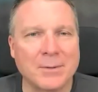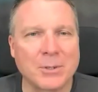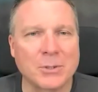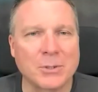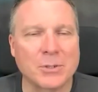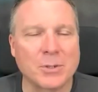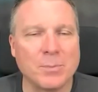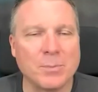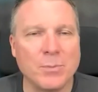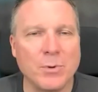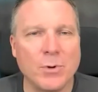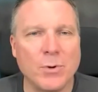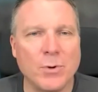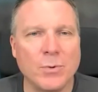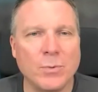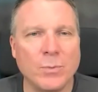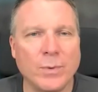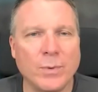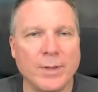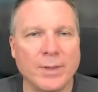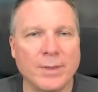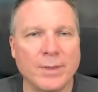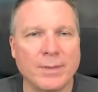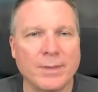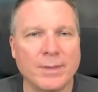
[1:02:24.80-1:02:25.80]
There's a moon
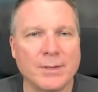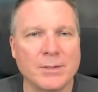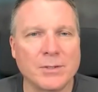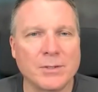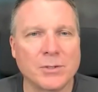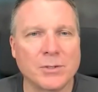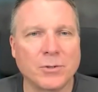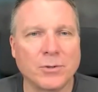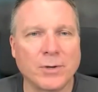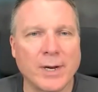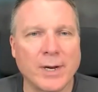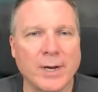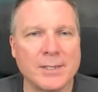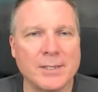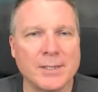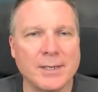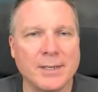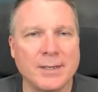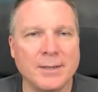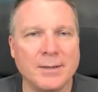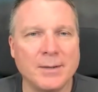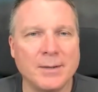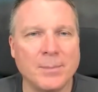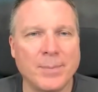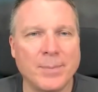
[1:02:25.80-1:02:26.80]
with this
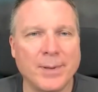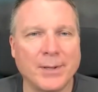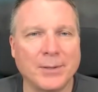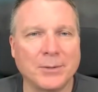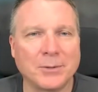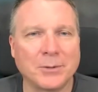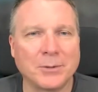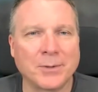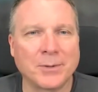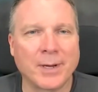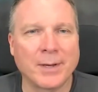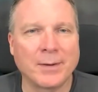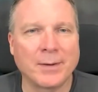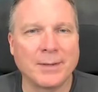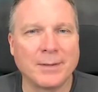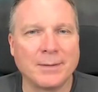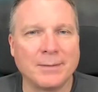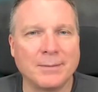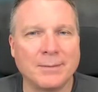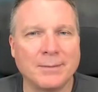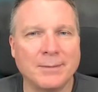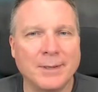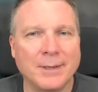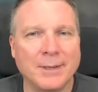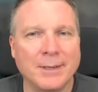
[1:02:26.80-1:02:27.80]
crazy belt around
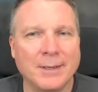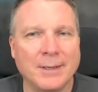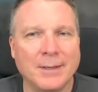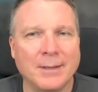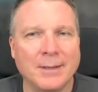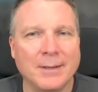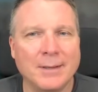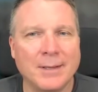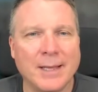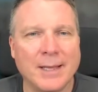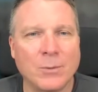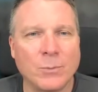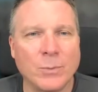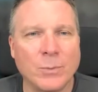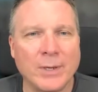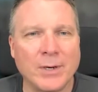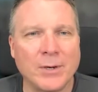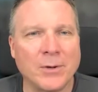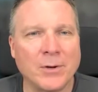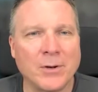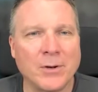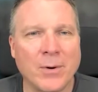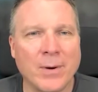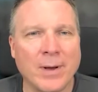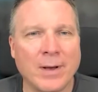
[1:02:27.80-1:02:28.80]
it that we
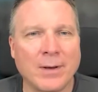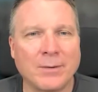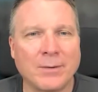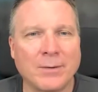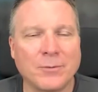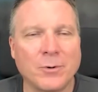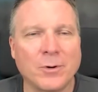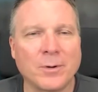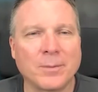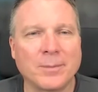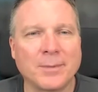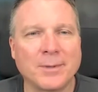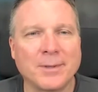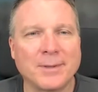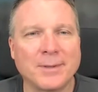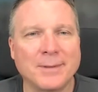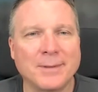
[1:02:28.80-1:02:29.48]
don't know how it formed.